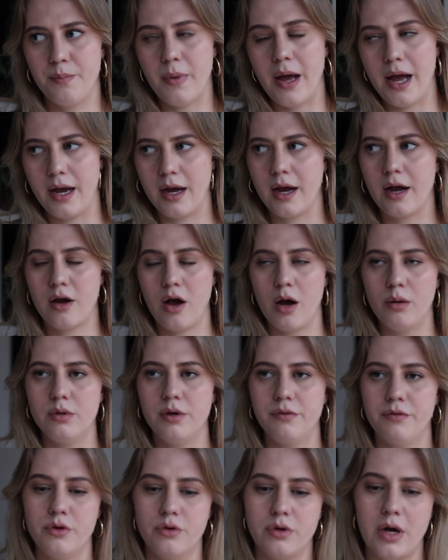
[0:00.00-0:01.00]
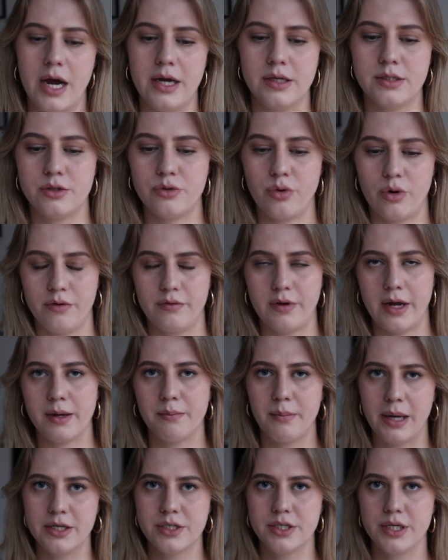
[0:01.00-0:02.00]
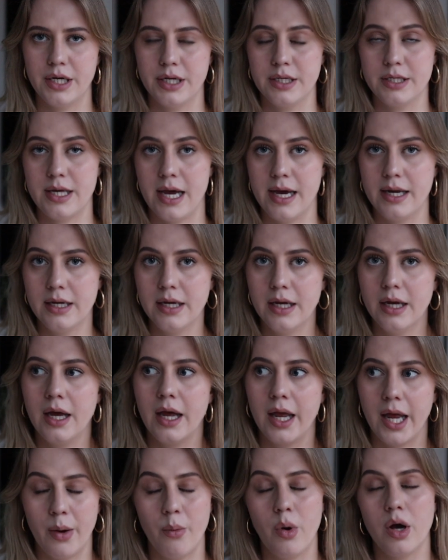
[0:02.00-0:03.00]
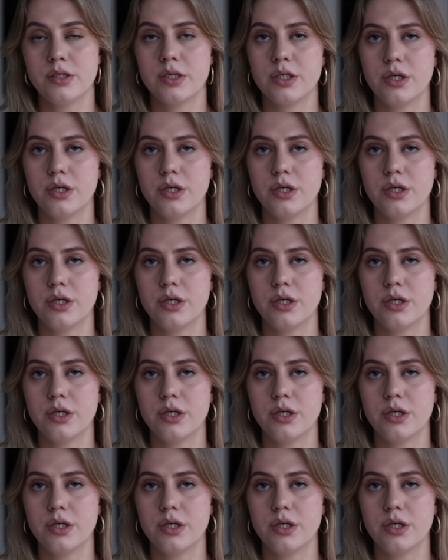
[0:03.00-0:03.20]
a couple of you guys sort of like mentioned that it was a